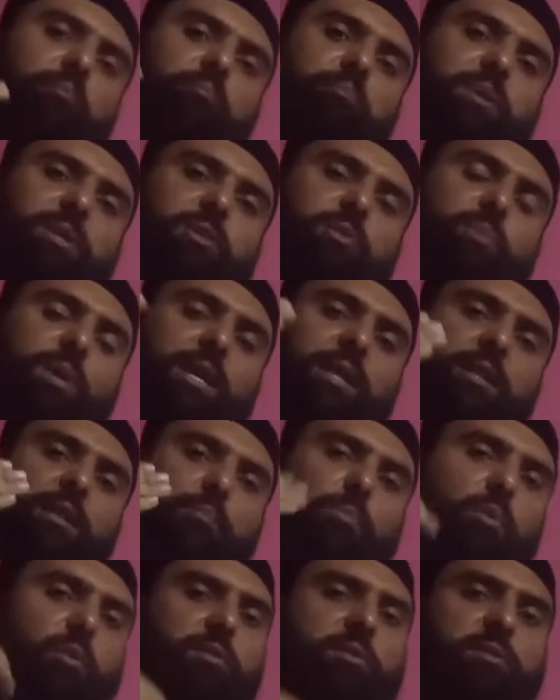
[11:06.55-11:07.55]
between the
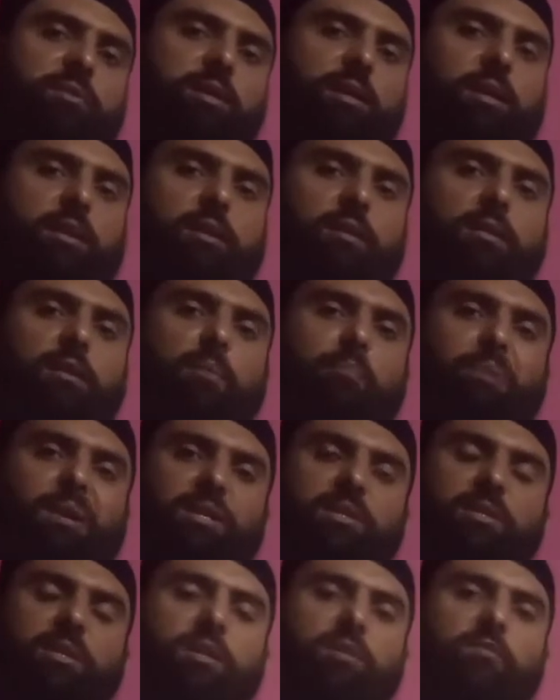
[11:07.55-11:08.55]
procedure the
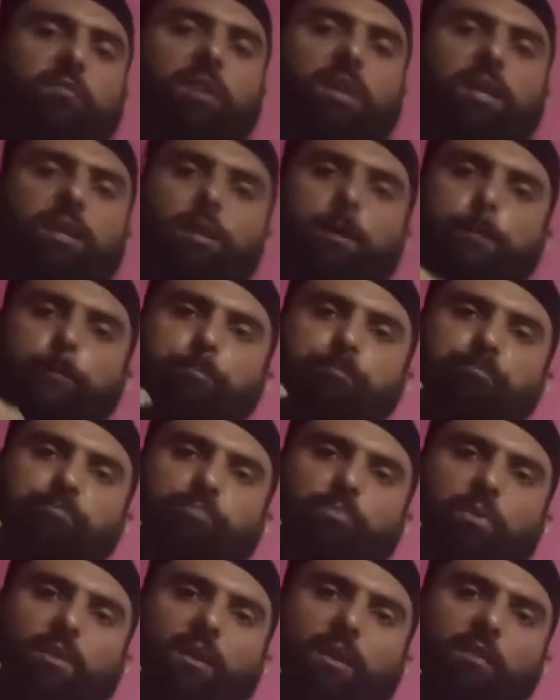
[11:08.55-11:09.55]
patient feel
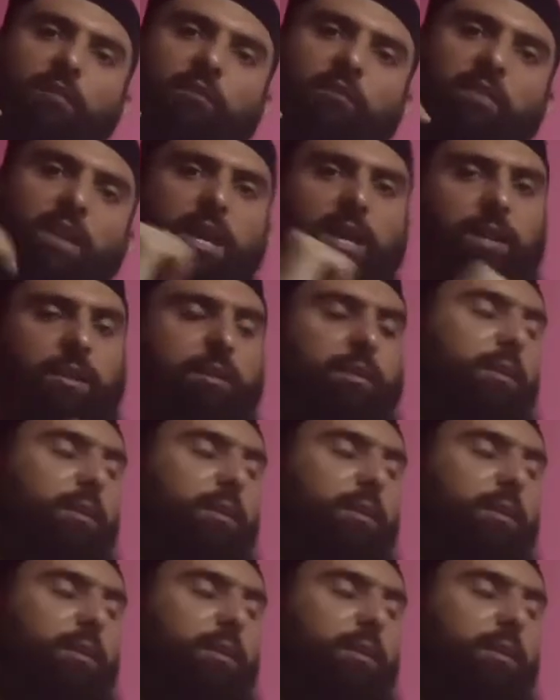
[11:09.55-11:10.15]
pain.